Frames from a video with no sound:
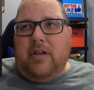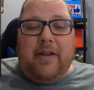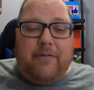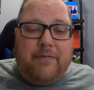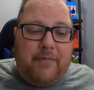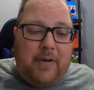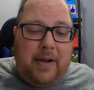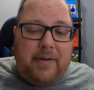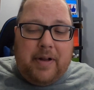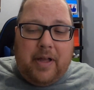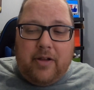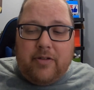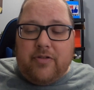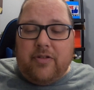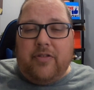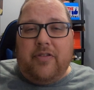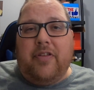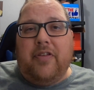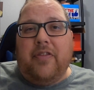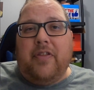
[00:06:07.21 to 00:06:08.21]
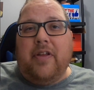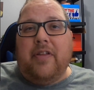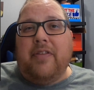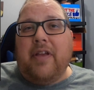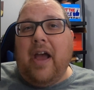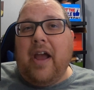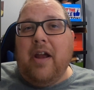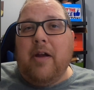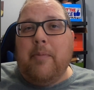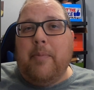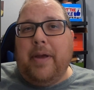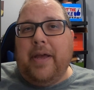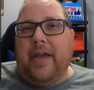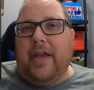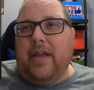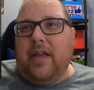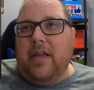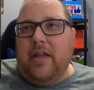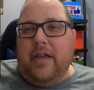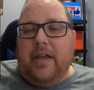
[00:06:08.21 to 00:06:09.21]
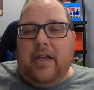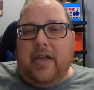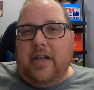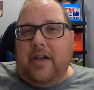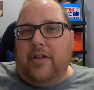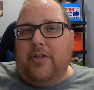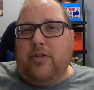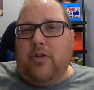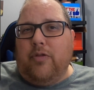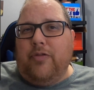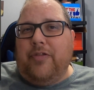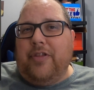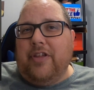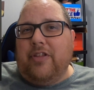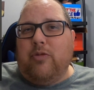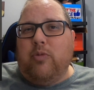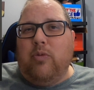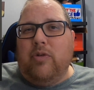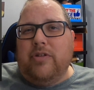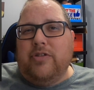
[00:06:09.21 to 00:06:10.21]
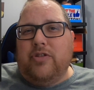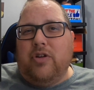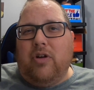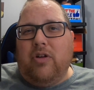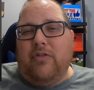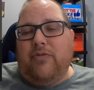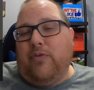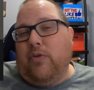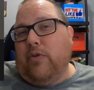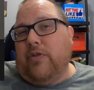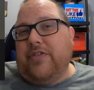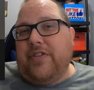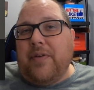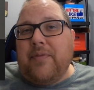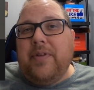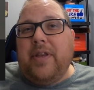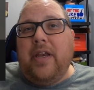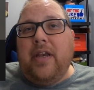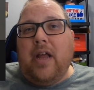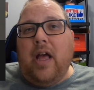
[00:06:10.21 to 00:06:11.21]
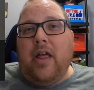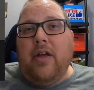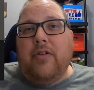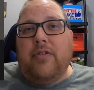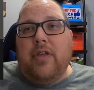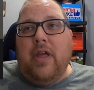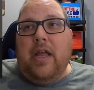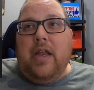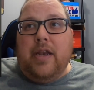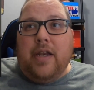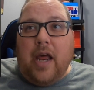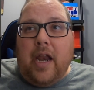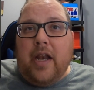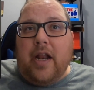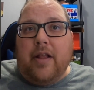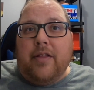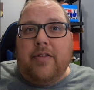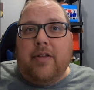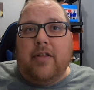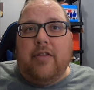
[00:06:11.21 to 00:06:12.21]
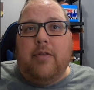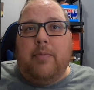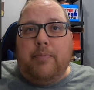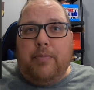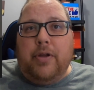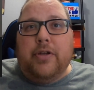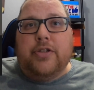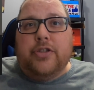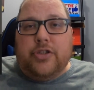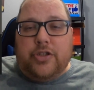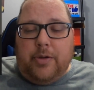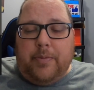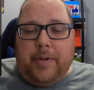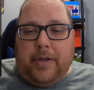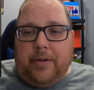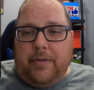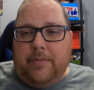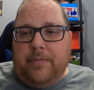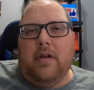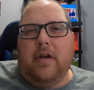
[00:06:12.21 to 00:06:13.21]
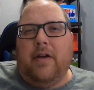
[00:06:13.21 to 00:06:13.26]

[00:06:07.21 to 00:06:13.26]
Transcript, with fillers: I had $5 into the entire bag, and I sold this one doll for $17.99 plus shipping.